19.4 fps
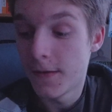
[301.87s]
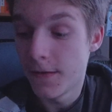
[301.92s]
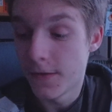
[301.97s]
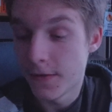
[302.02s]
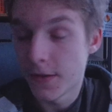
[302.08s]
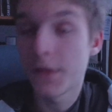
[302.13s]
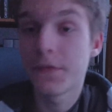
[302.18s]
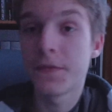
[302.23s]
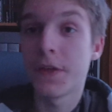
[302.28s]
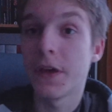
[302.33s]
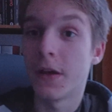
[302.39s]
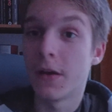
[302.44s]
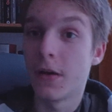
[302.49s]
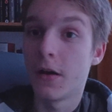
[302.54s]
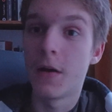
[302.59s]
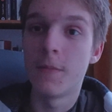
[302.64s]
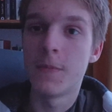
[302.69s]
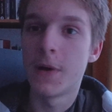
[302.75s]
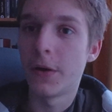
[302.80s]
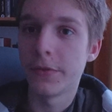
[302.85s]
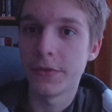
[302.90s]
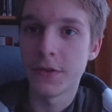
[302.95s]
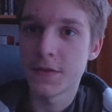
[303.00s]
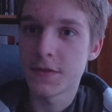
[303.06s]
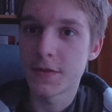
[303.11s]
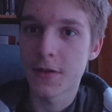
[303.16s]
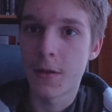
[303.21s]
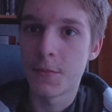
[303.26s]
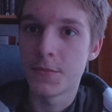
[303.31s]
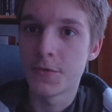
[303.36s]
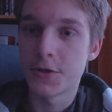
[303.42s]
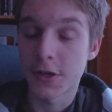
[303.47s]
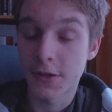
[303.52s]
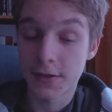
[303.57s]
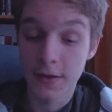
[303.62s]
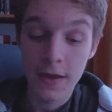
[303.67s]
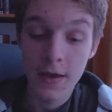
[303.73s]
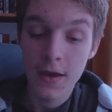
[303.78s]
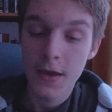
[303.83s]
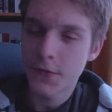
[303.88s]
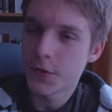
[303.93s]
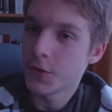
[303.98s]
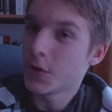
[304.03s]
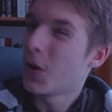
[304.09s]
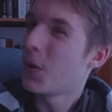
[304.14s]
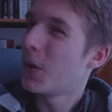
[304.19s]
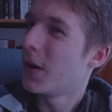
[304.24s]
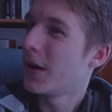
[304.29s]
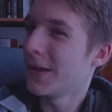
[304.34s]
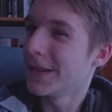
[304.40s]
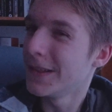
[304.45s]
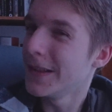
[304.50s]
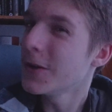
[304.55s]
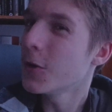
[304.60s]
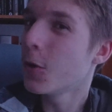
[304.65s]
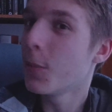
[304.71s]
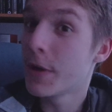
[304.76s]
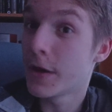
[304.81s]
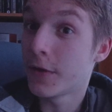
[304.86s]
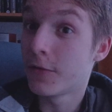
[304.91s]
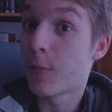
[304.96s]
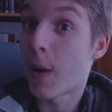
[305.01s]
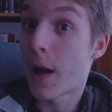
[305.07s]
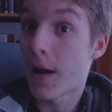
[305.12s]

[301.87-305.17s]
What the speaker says: nothing about the subject. If you know a little bit of